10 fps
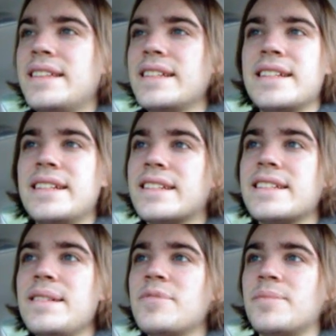that's
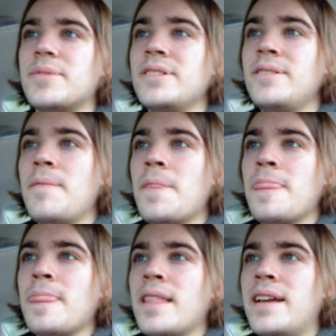unacceptable.
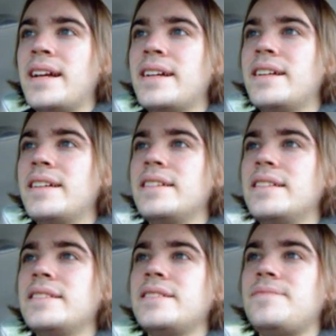
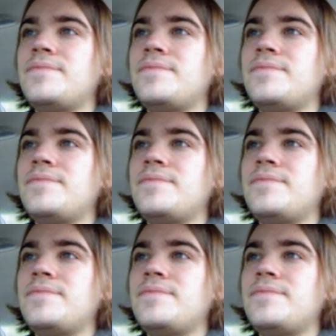And